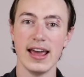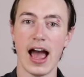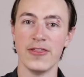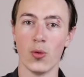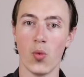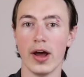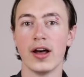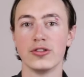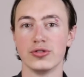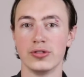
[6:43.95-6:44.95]
and the
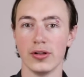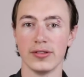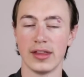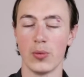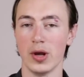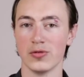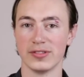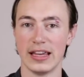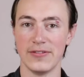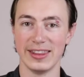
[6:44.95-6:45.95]
$100 that we
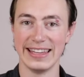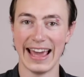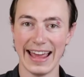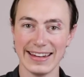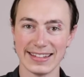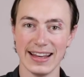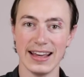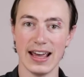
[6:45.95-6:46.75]
receive at the end,